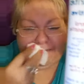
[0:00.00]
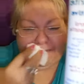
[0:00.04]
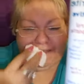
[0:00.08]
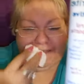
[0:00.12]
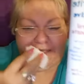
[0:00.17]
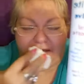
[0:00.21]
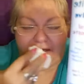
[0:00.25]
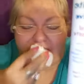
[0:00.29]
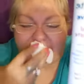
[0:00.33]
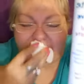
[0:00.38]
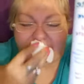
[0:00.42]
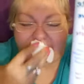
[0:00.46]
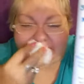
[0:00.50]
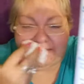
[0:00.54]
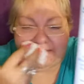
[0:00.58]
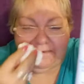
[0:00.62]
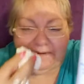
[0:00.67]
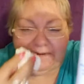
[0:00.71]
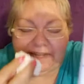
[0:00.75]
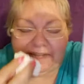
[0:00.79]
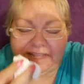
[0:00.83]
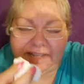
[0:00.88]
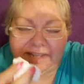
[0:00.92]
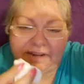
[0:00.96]
Oh,
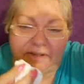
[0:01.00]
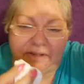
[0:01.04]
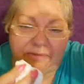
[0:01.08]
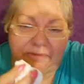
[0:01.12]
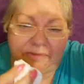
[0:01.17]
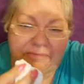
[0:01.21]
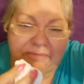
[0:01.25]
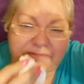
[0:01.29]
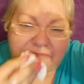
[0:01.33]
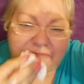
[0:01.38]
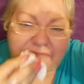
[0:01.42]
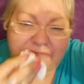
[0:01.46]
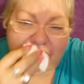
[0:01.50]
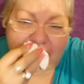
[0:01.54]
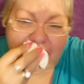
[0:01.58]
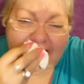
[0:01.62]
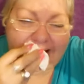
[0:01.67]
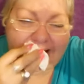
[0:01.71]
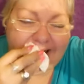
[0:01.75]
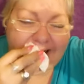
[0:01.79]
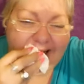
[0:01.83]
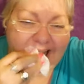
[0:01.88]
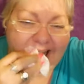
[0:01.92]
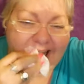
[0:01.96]
Tony, it almost
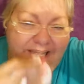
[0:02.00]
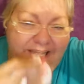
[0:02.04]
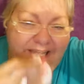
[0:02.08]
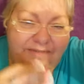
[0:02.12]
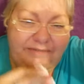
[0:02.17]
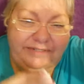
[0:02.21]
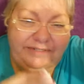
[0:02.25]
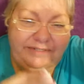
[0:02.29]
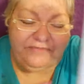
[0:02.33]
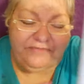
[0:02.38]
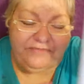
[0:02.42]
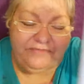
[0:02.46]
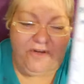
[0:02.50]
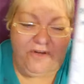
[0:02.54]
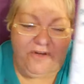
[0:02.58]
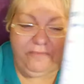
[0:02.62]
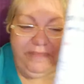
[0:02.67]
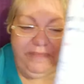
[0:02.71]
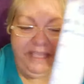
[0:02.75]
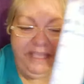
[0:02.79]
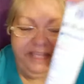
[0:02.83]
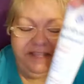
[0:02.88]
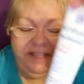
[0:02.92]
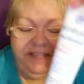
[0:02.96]
felt like it was
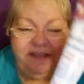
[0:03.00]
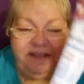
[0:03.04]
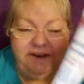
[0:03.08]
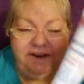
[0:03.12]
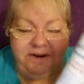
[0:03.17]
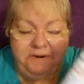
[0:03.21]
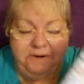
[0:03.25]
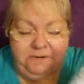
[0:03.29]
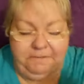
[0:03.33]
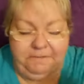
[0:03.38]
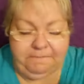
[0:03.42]
foaming in there.